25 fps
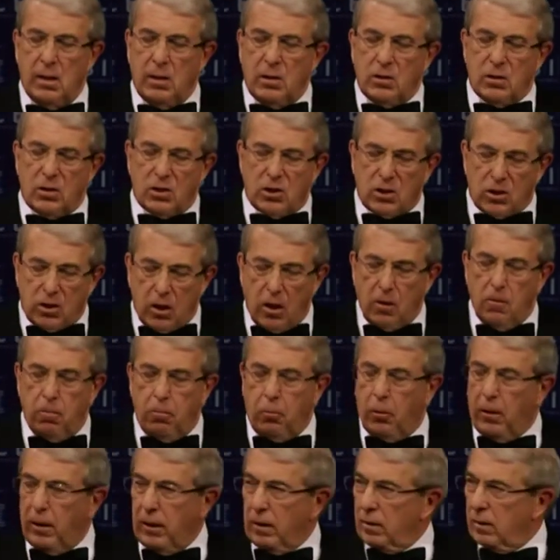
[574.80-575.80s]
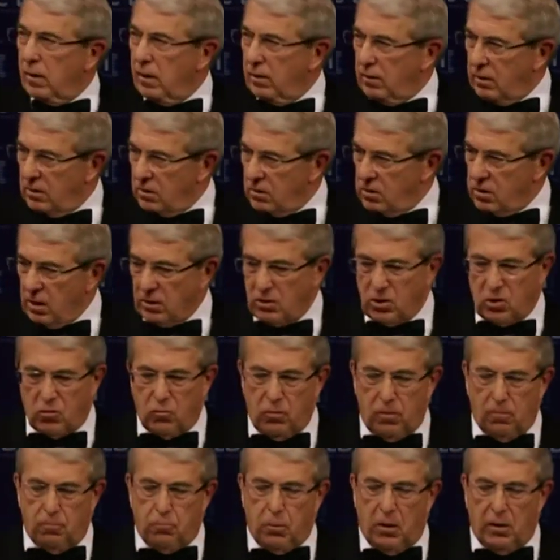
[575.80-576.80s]
scoping an
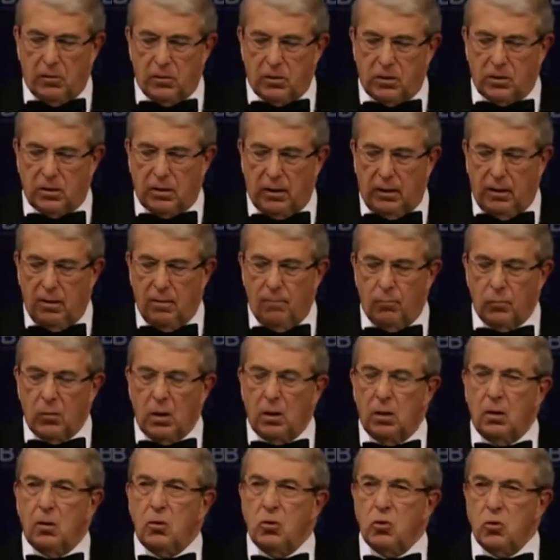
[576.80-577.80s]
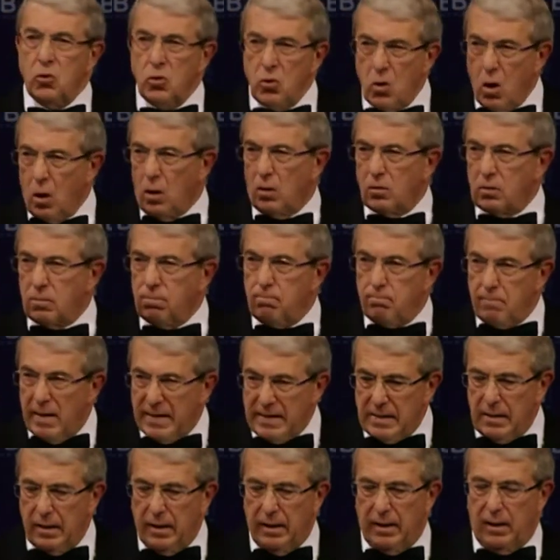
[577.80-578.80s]
industrial policy, not
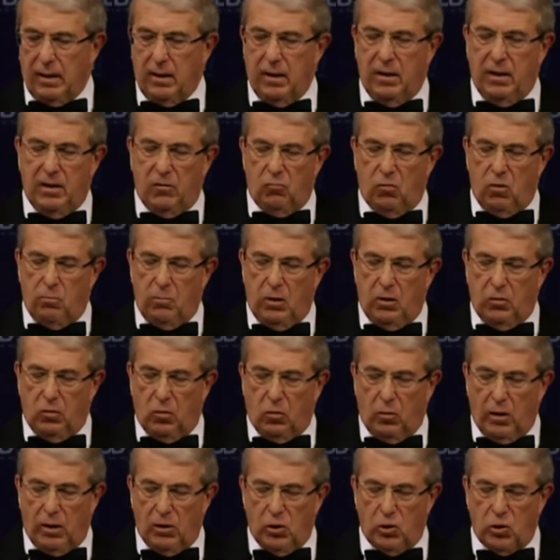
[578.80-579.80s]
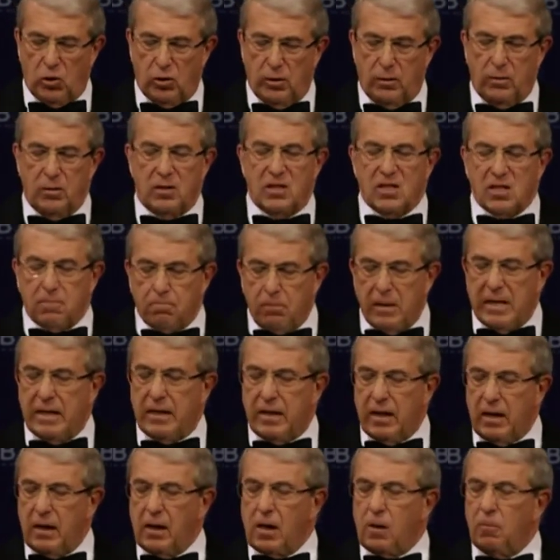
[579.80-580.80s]
meddling in remuneration,
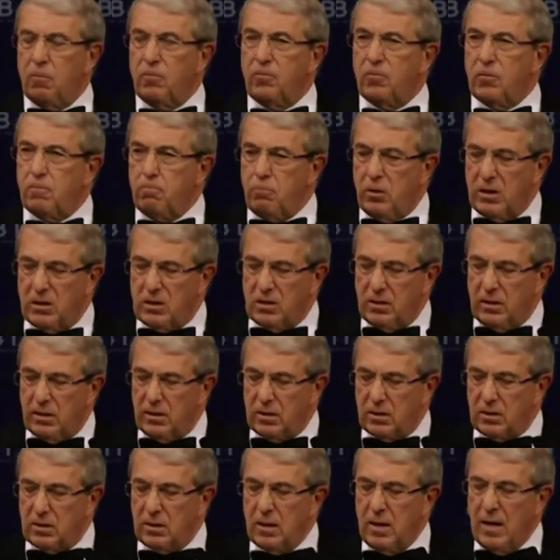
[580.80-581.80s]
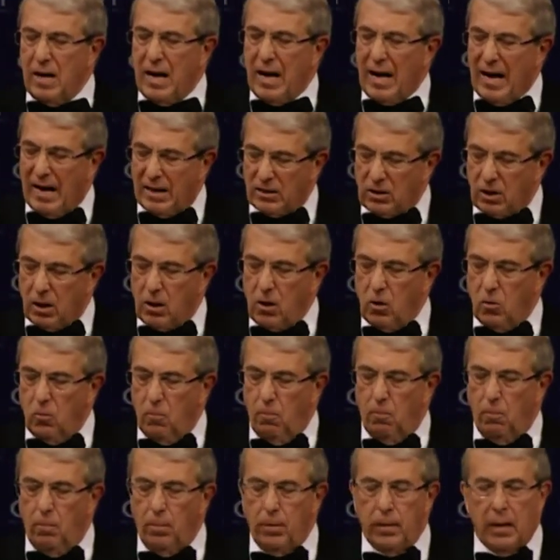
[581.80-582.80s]
speaking up for business at
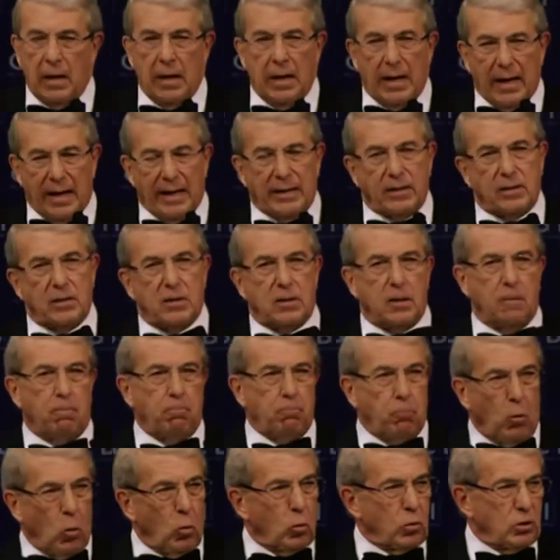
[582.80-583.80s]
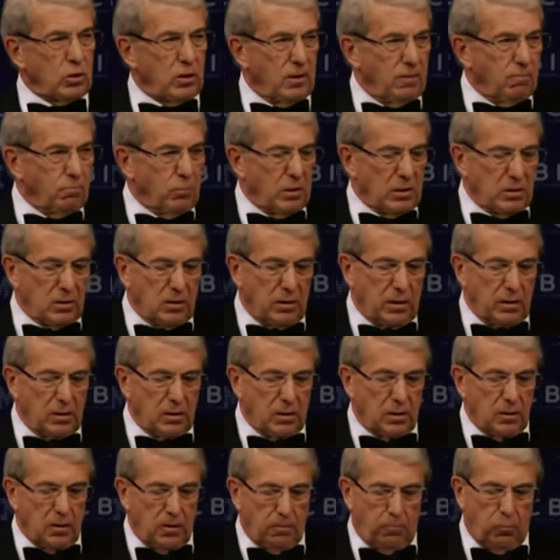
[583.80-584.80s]
home, and supporting
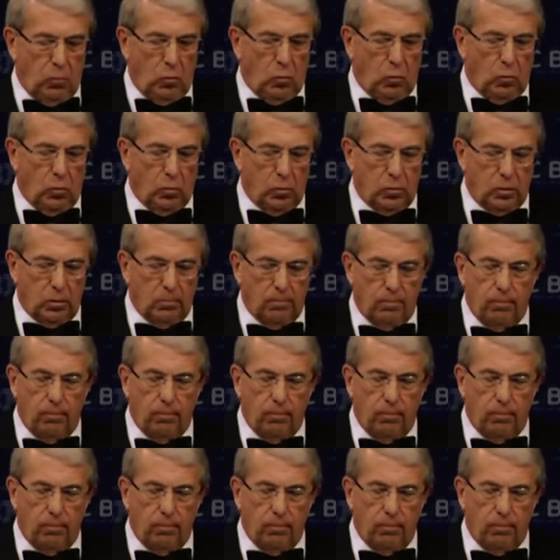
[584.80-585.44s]
business abroad.